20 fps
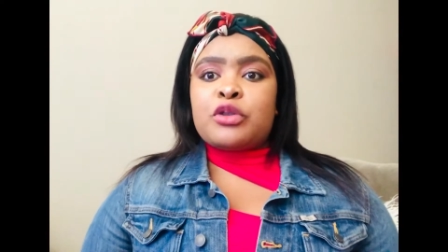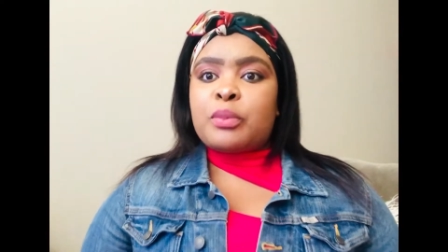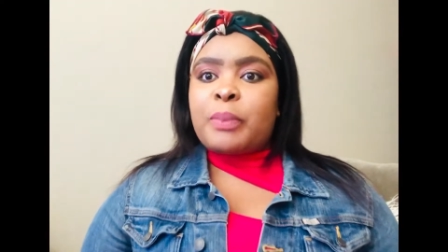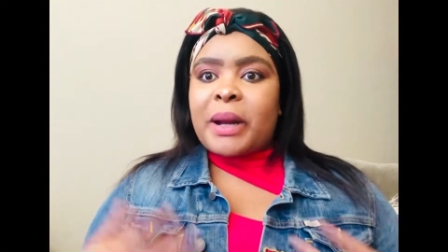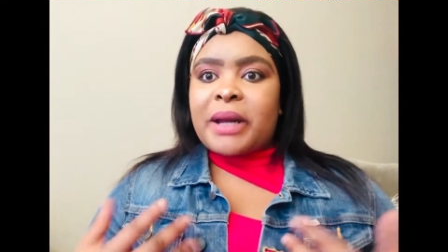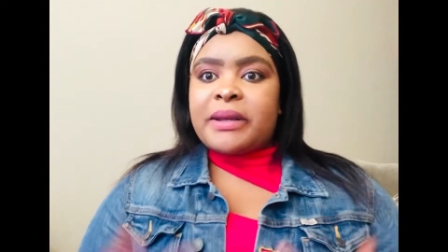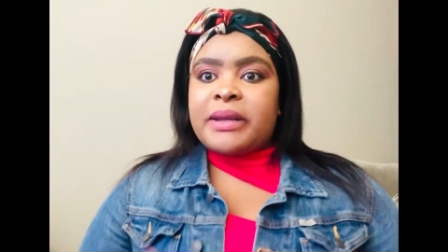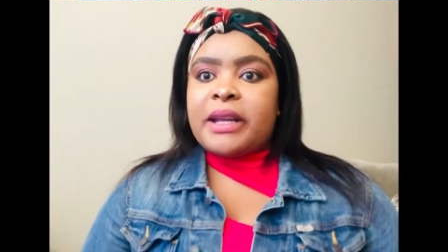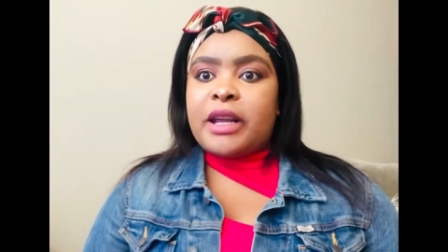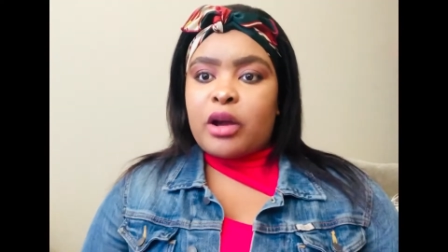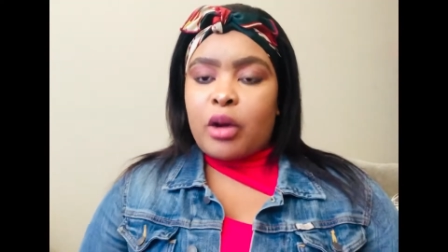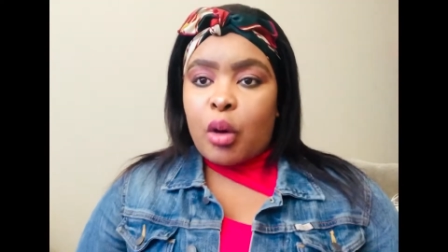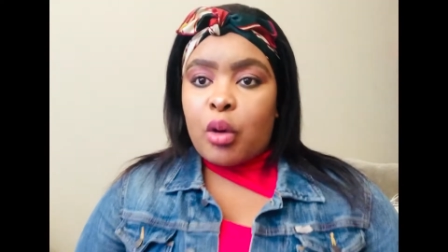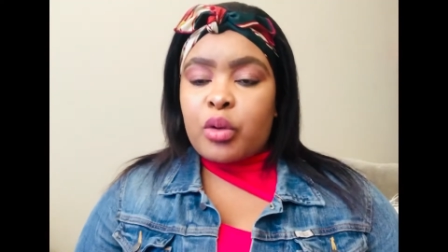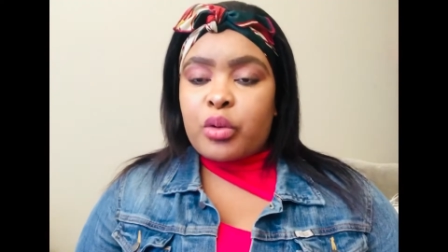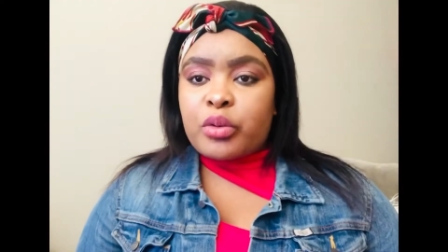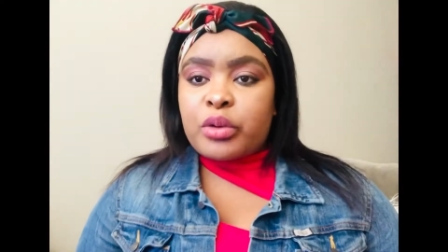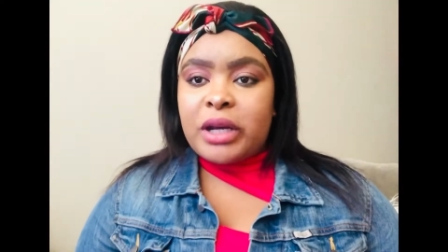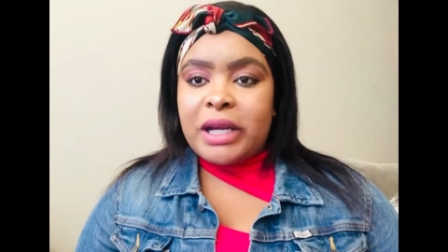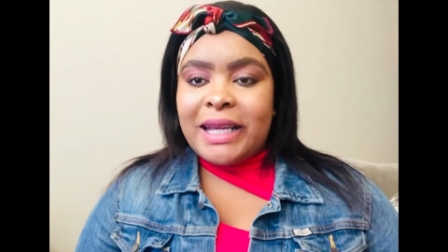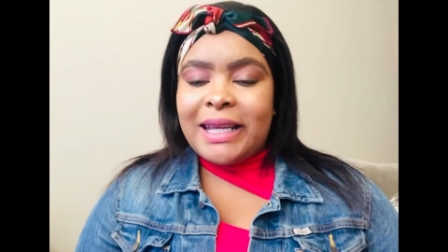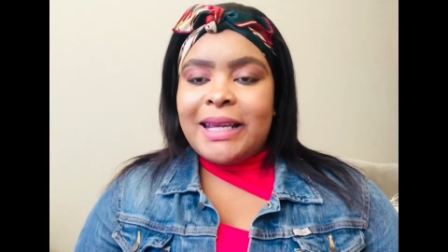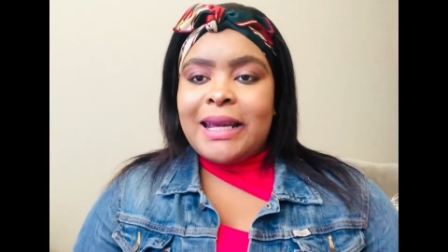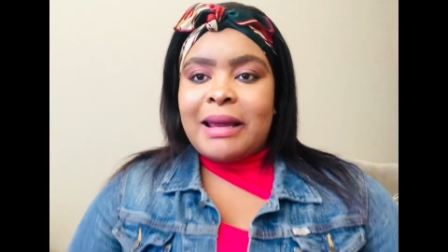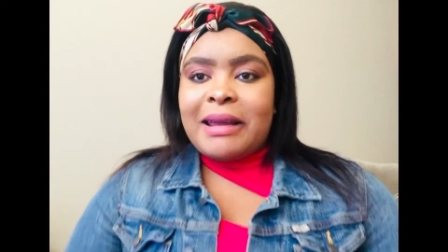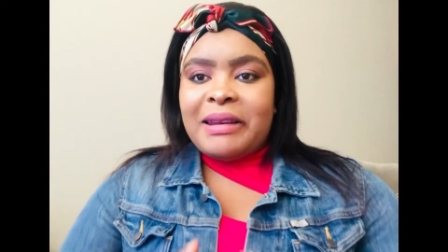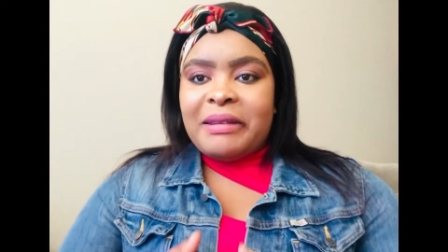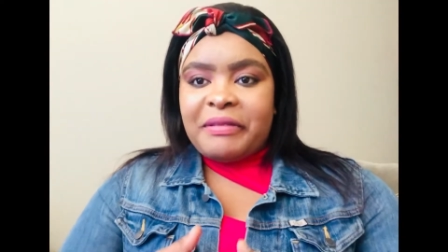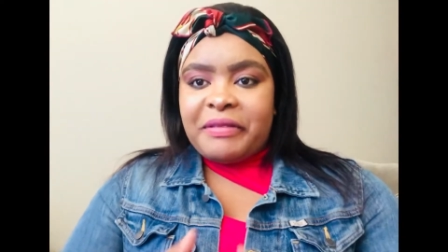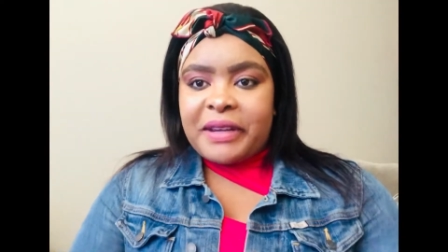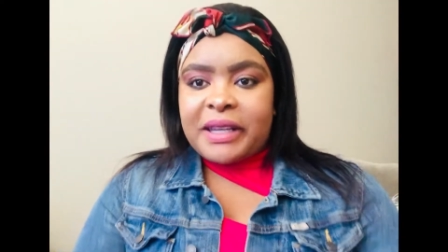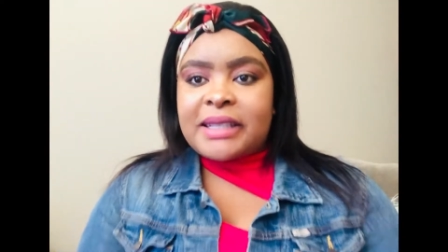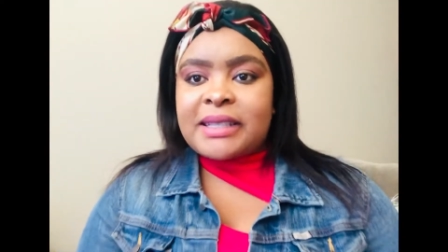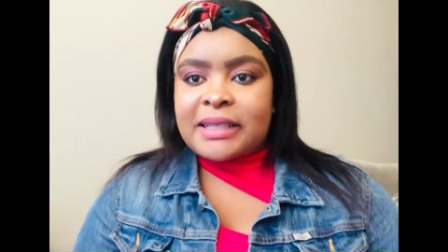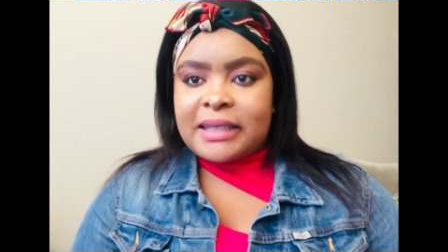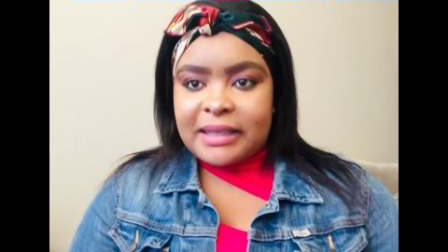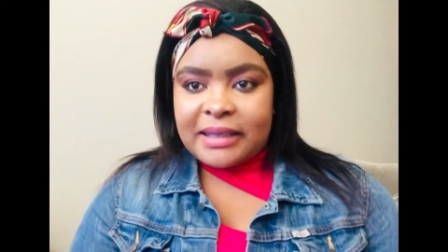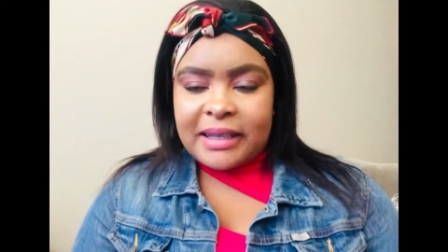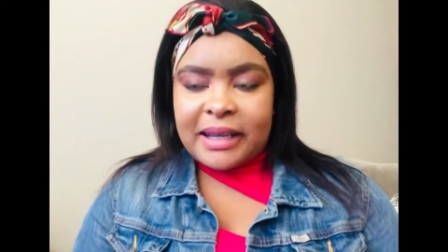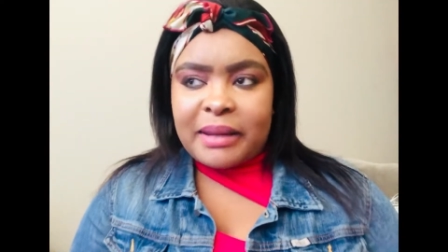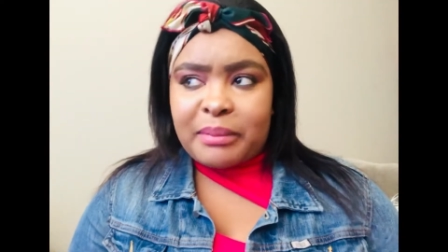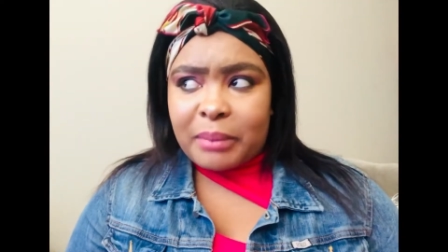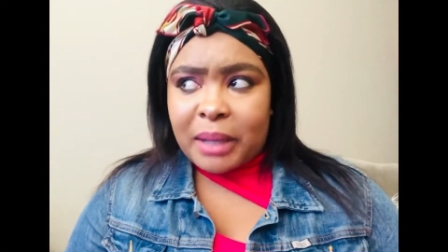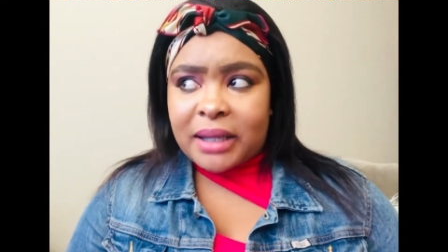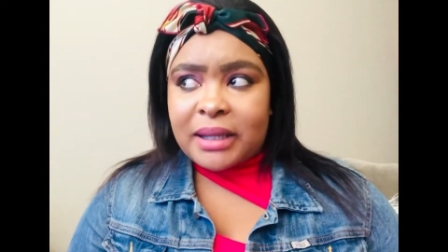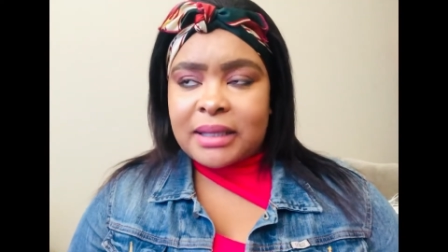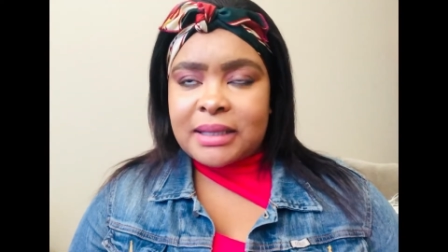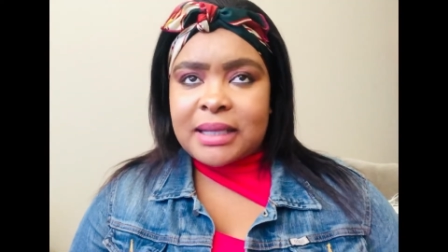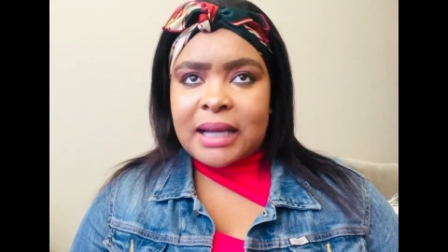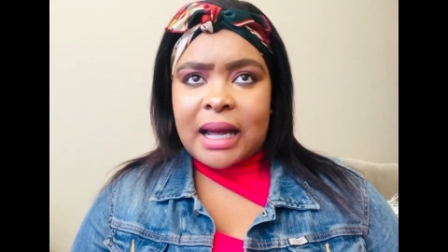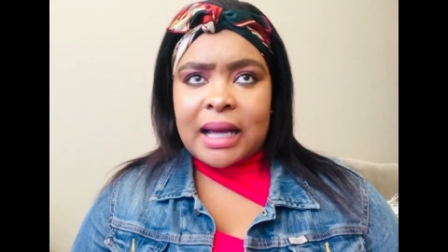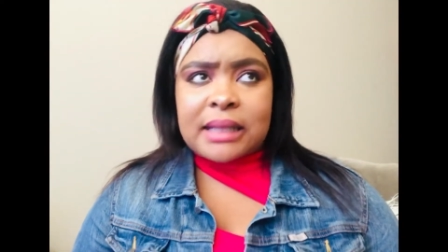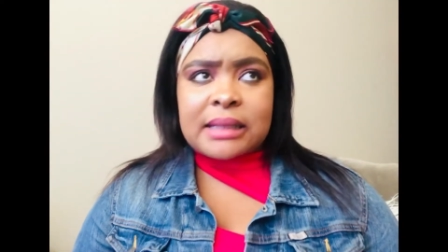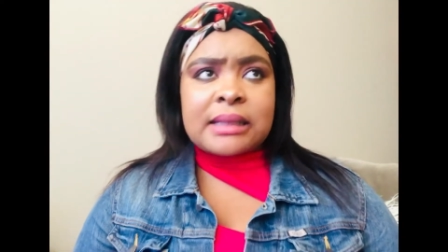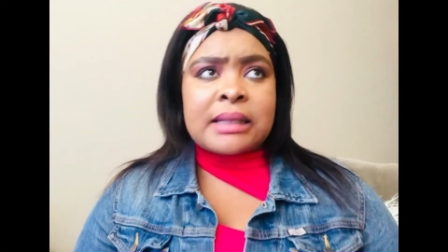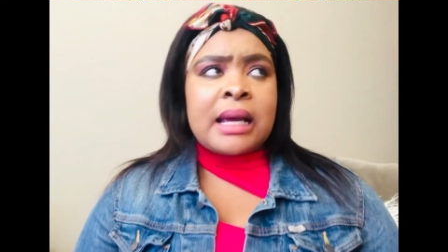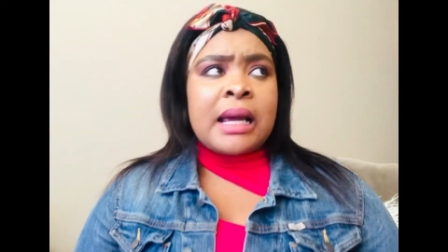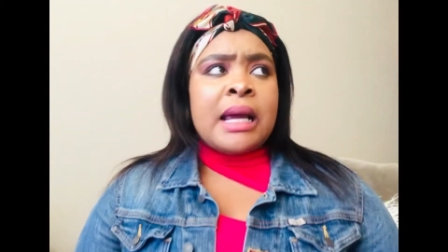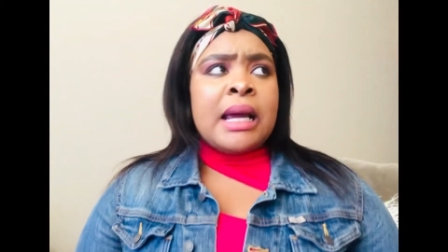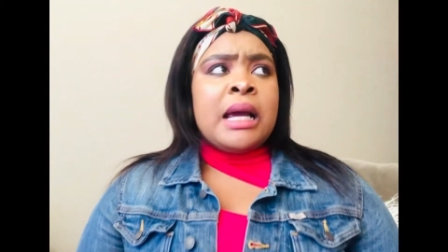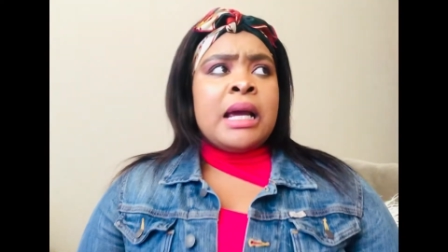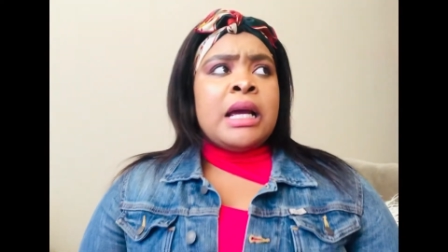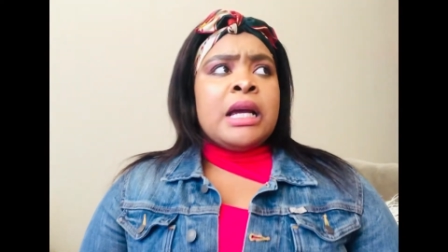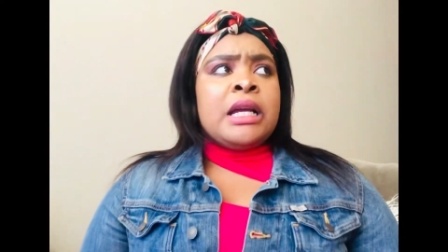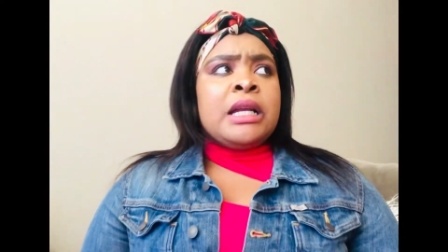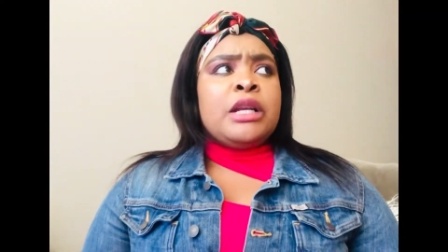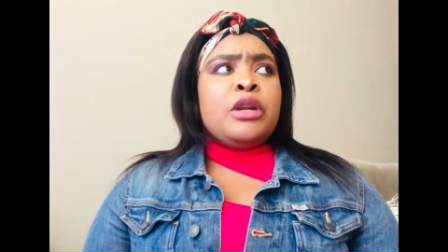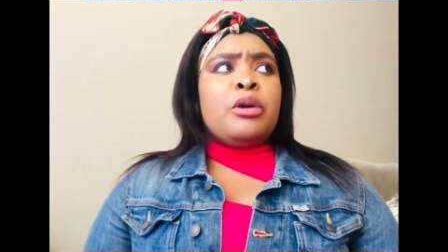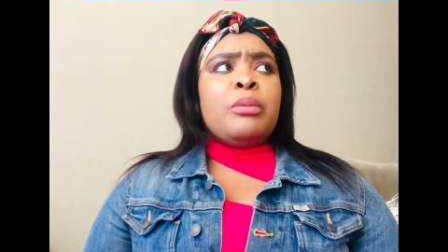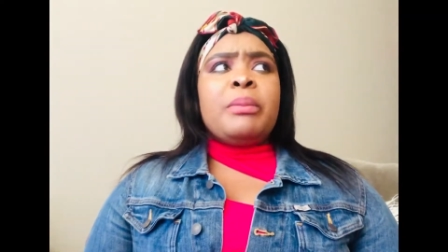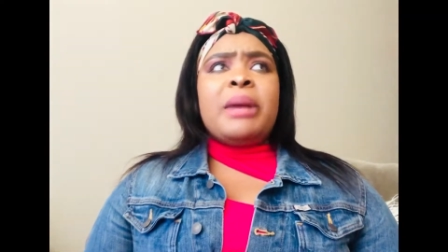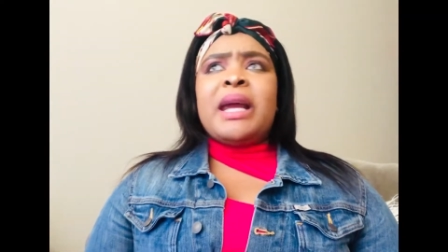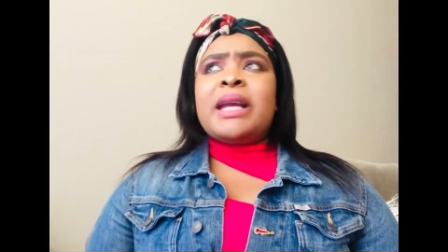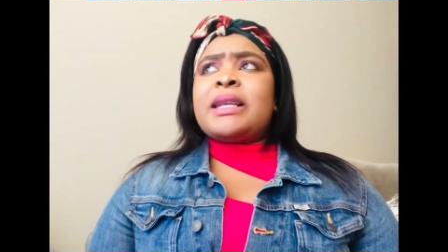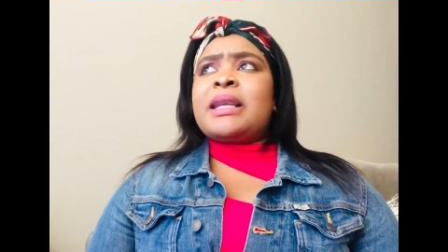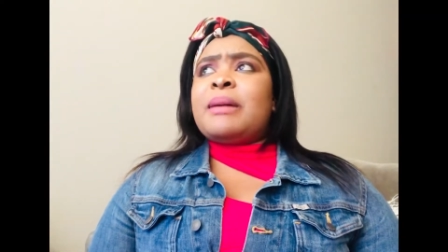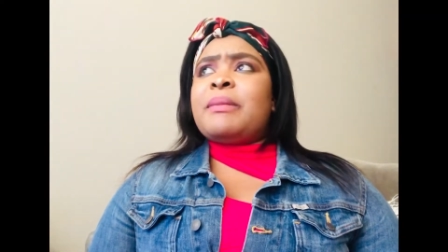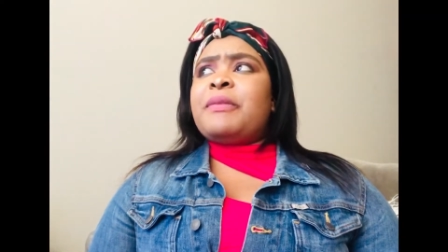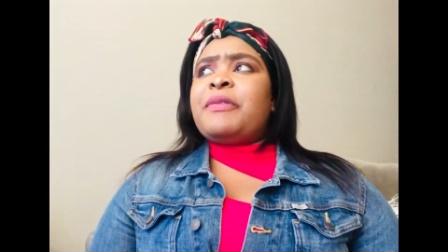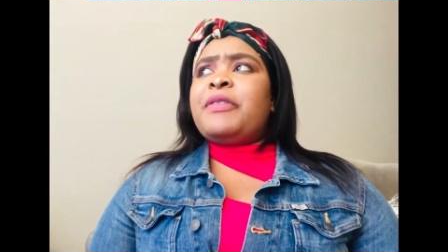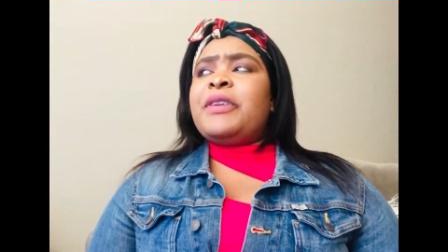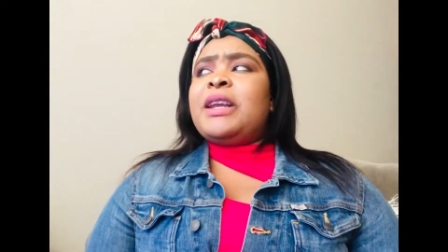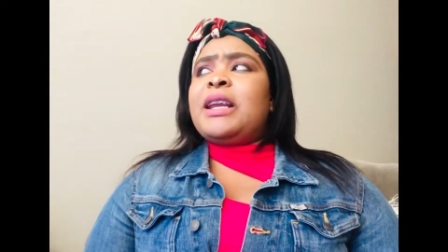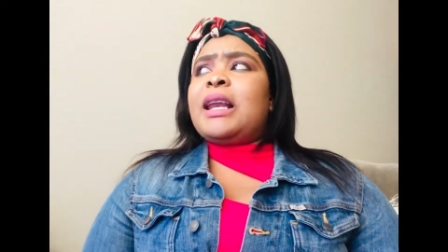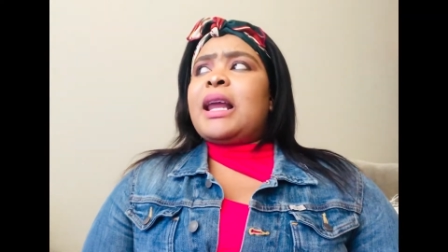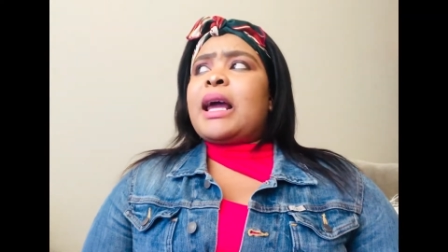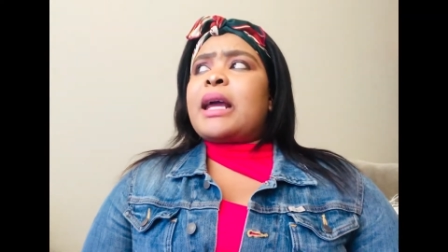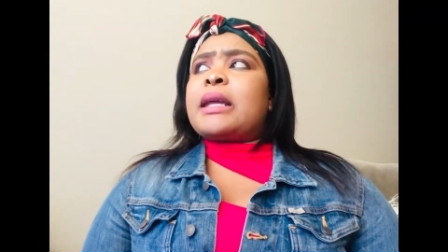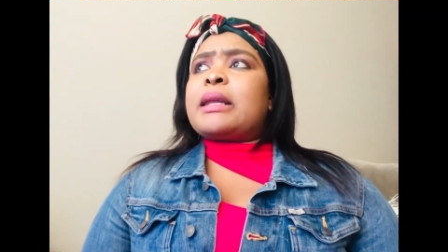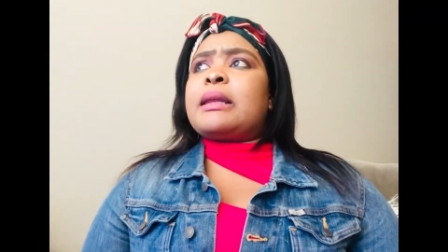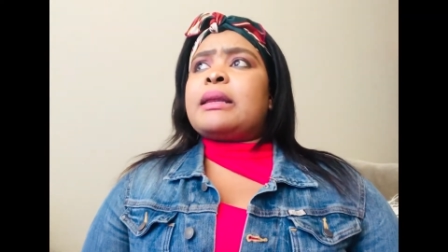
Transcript: but they only invest in their mother tongues. You make them feel like